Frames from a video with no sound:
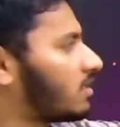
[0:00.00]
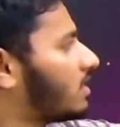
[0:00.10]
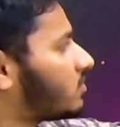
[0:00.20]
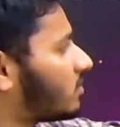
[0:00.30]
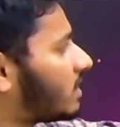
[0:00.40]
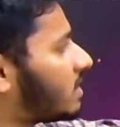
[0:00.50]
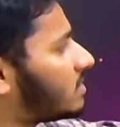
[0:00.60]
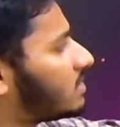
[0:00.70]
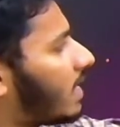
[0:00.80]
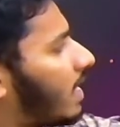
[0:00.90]
So this is
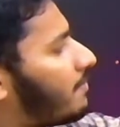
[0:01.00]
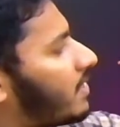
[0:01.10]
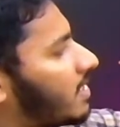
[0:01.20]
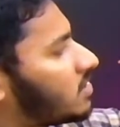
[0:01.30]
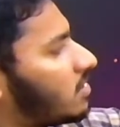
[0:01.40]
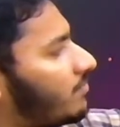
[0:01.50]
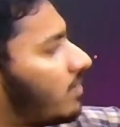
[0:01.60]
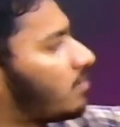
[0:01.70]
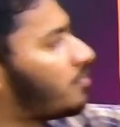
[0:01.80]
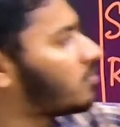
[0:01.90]
an application for the
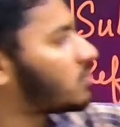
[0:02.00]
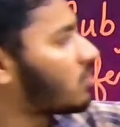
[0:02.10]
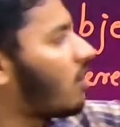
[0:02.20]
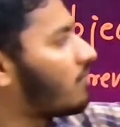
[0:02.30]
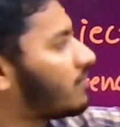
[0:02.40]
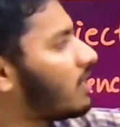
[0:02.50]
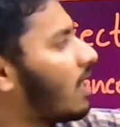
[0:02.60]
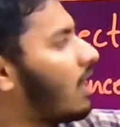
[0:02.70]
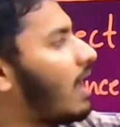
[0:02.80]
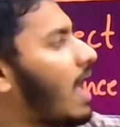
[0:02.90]
post of a
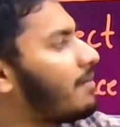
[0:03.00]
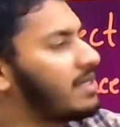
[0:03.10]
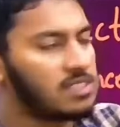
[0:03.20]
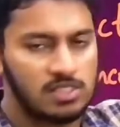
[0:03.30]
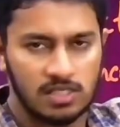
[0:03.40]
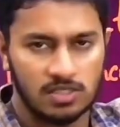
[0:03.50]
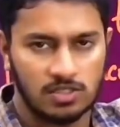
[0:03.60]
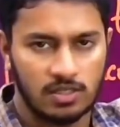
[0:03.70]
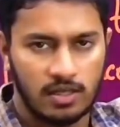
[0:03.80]
lab assistant.